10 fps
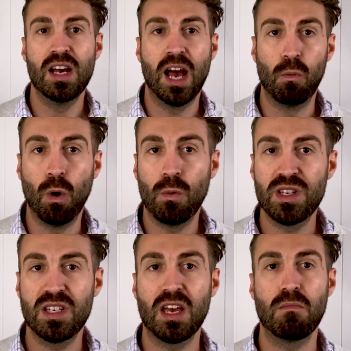And what we're
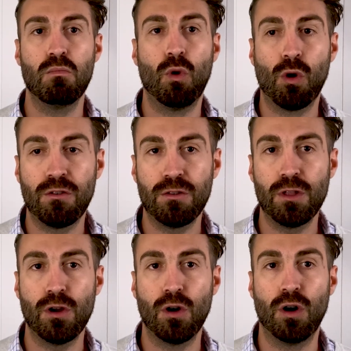seeing more often
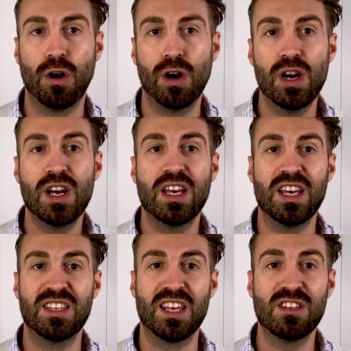than not
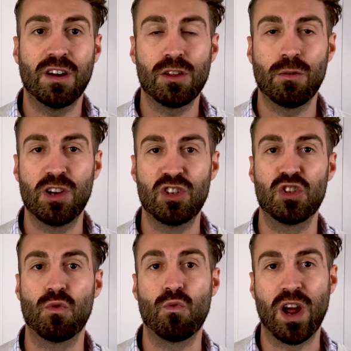is these valuations
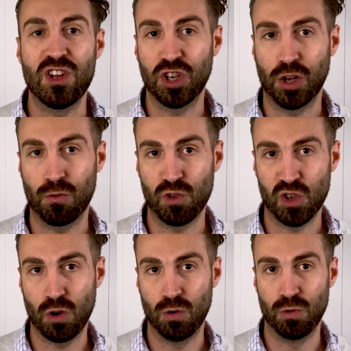are ranging in
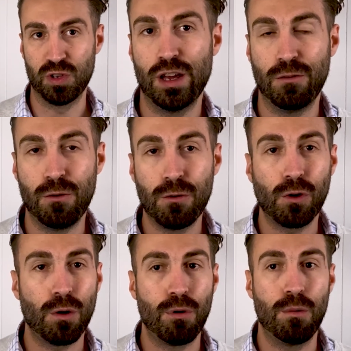results. If you've
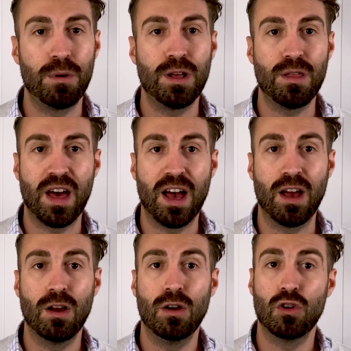got a property
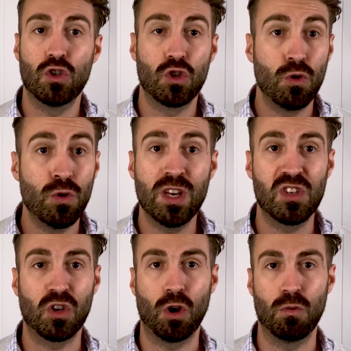that 2 years
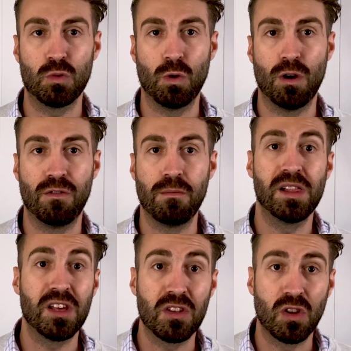ago was worth $1
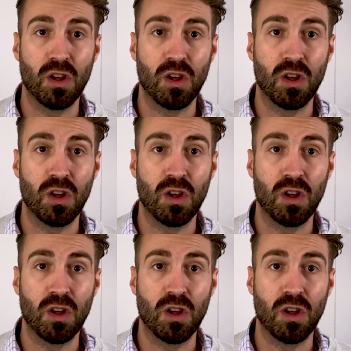million,